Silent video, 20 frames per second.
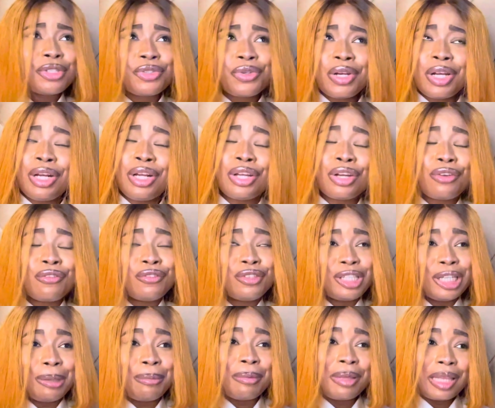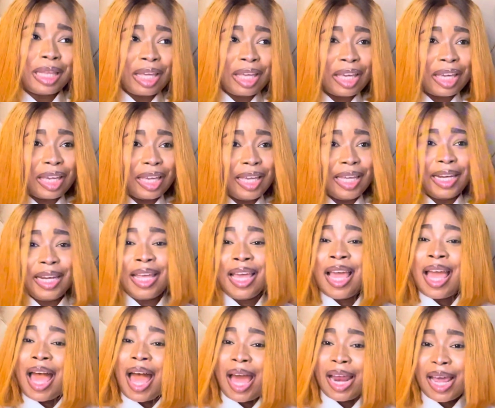doing a lot of deep thinking
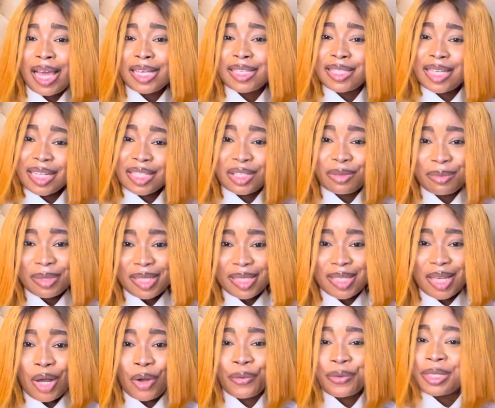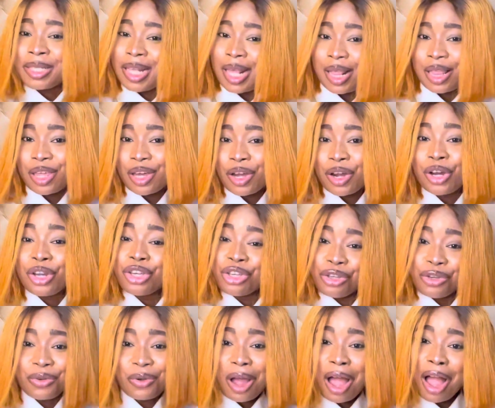and I said to myself, Cynthia,
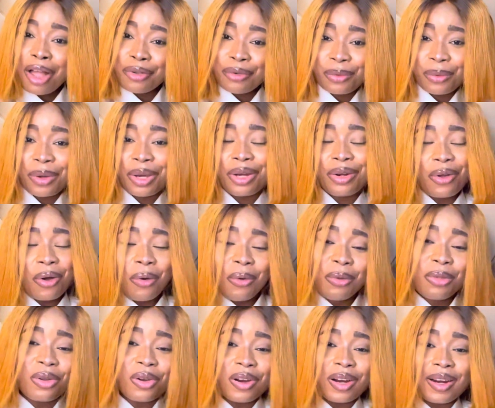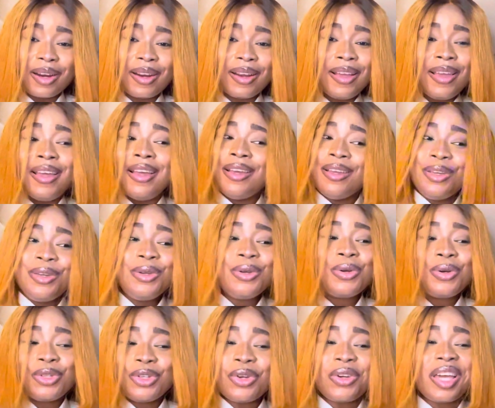you are growing older.
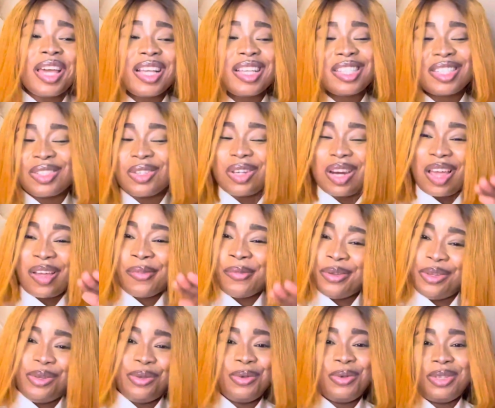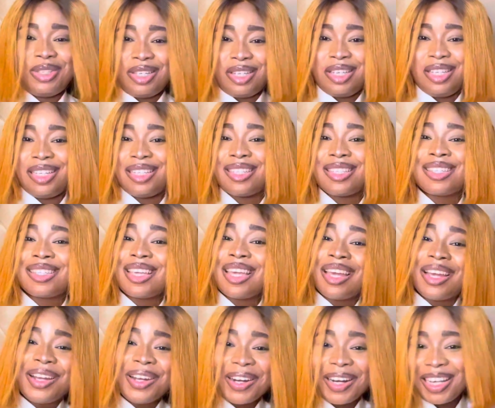You, your age is not like reducing, it's
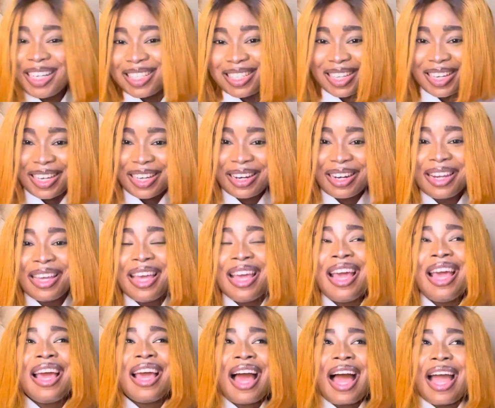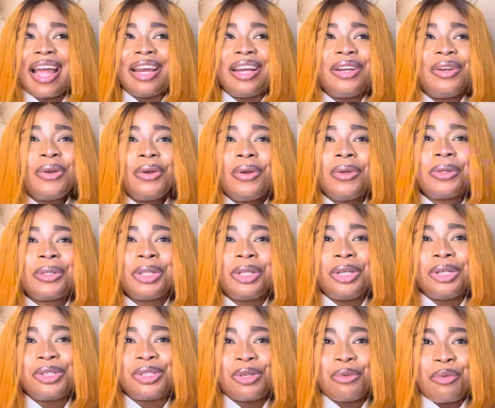increasing. I no longer
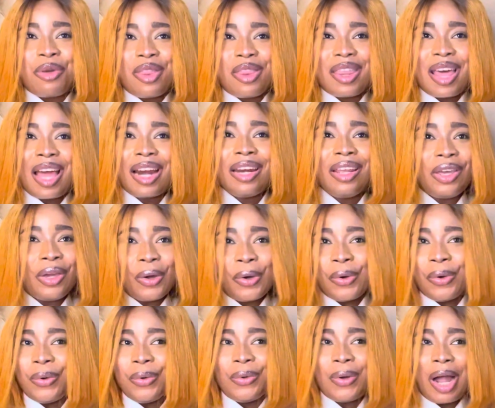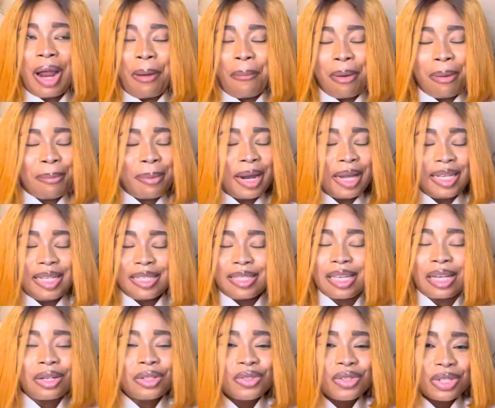used to be that girl. I remember in
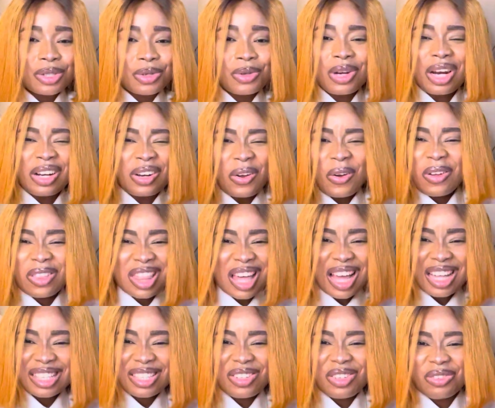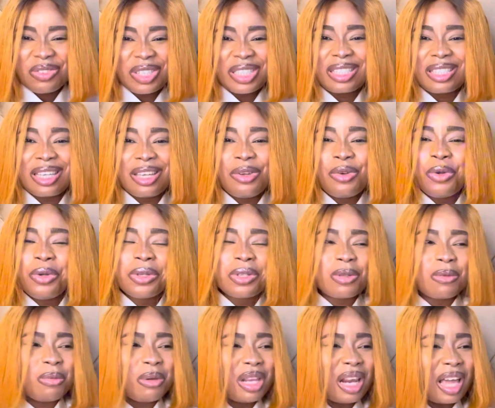secondary school and all that university who
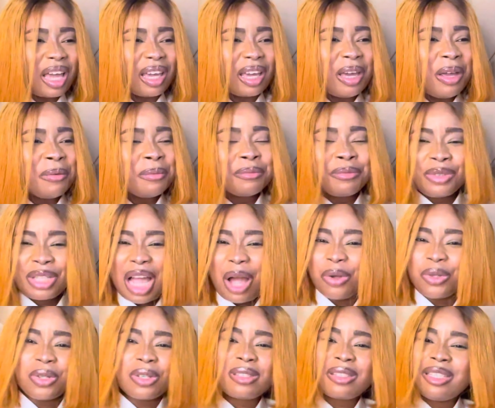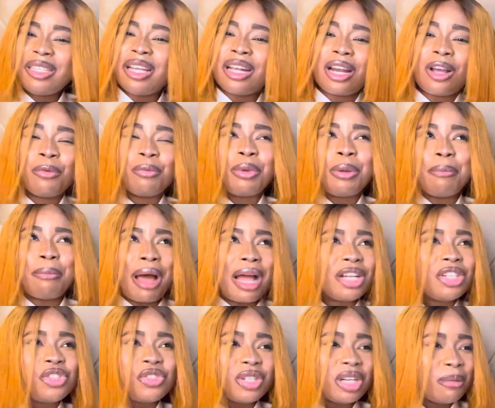used to be like, I'll just sit and I'll be
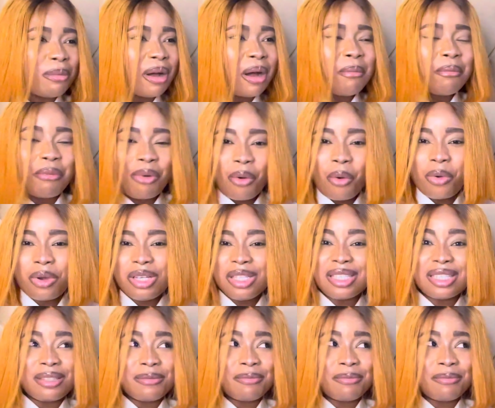bantering about boys and